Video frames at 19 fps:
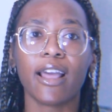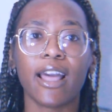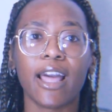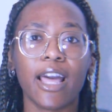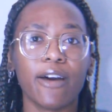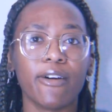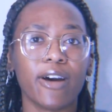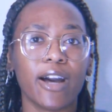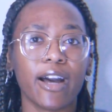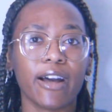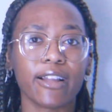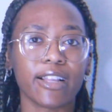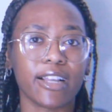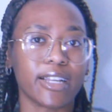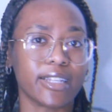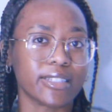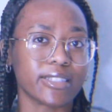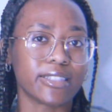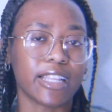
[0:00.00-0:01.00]
how high
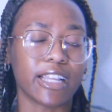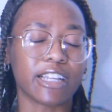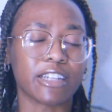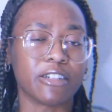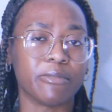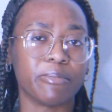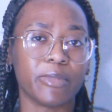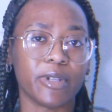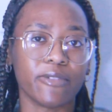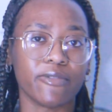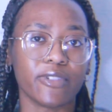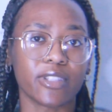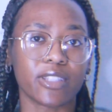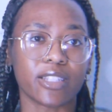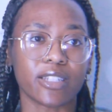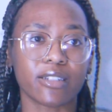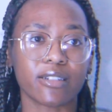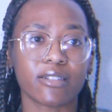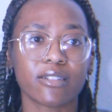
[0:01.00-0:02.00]
I stack up
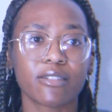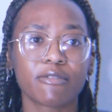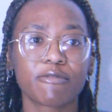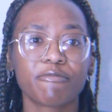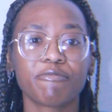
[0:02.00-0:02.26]
everything.